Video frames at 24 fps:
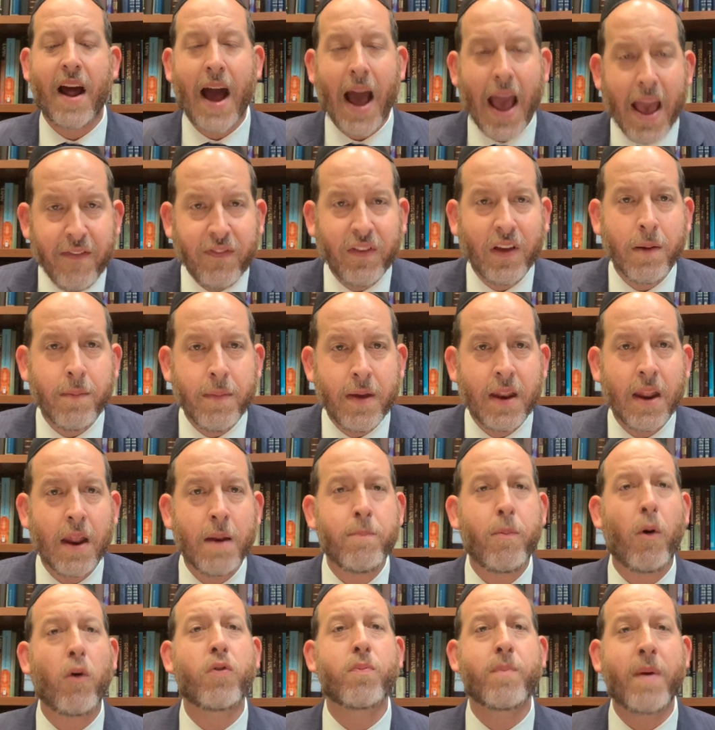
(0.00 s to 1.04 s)
I have
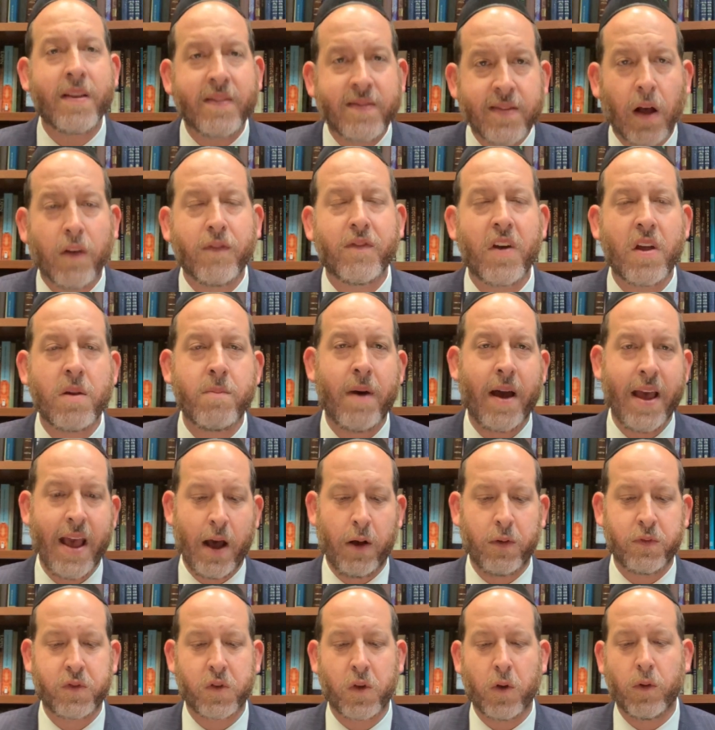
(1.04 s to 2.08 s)
committed, both myself and my
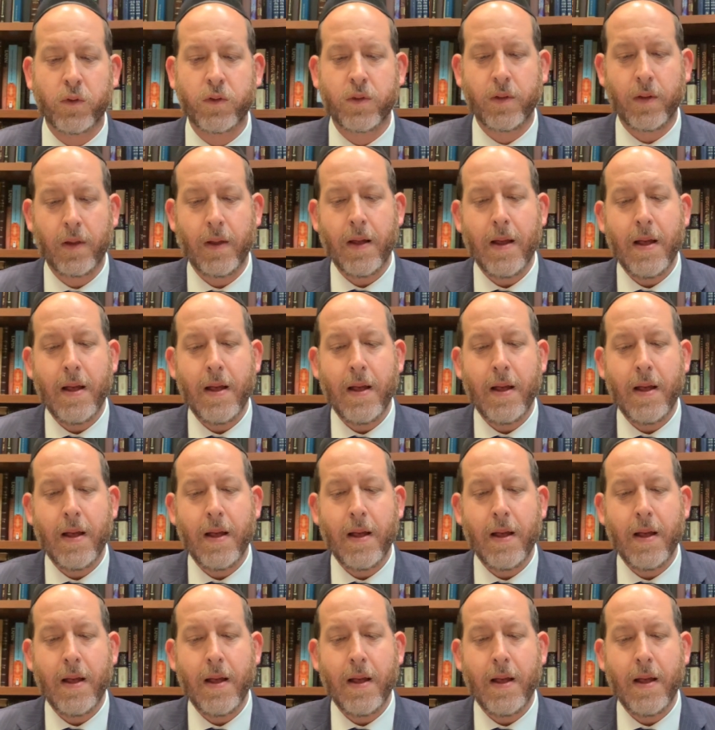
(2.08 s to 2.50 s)
household.